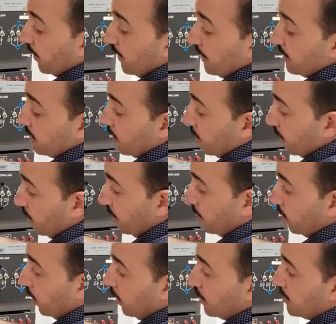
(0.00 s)
these three
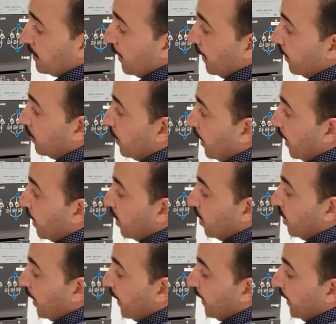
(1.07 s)
dots, and
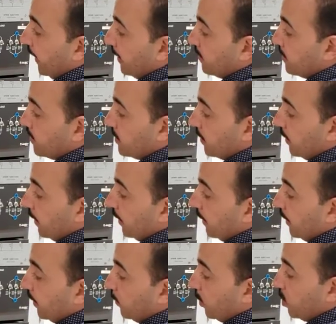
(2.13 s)
the grid
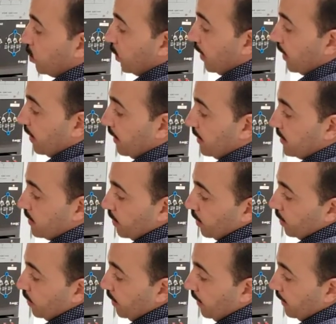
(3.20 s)
between these
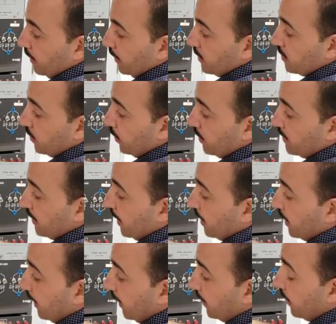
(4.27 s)
three slots,
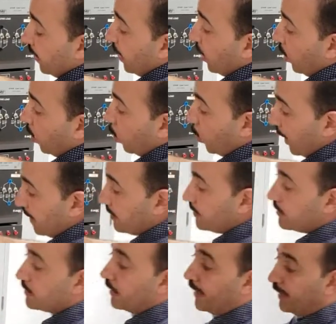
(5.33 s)
and then
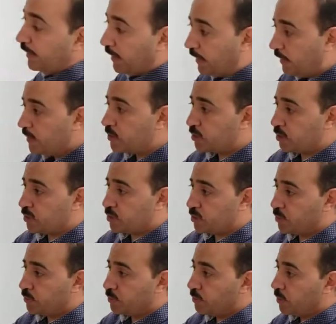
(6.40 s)
once I reach it
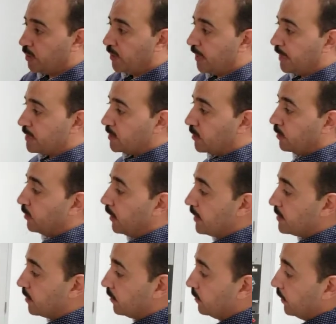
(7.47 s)
to the
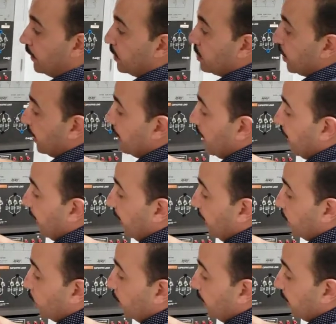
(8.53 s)
synchronizing condition,
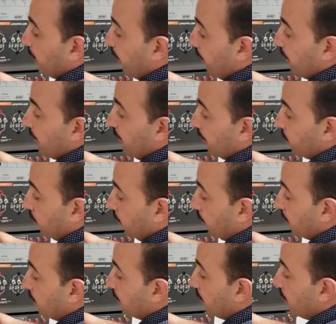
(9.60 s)
I will turn that
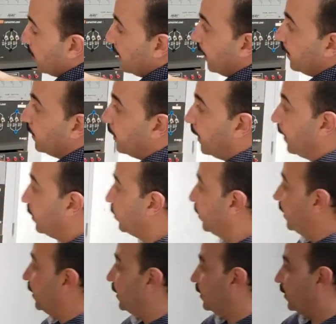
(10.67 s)
on, then I
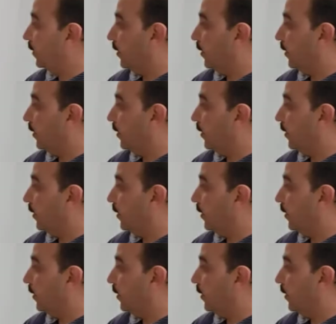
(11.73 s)
will